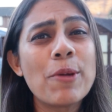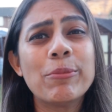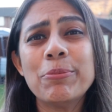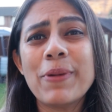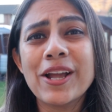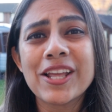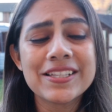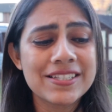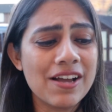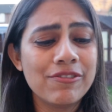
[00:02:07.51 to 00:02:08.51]
by packing
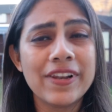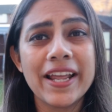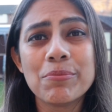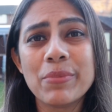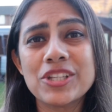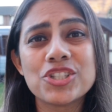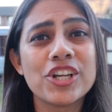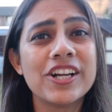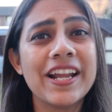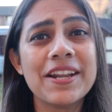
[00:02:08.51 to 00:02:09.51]
stuff like
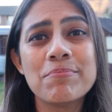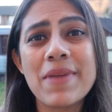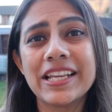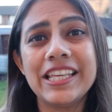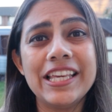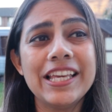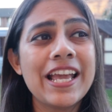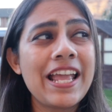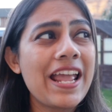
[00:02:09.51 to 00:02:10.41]
mixture and Maggi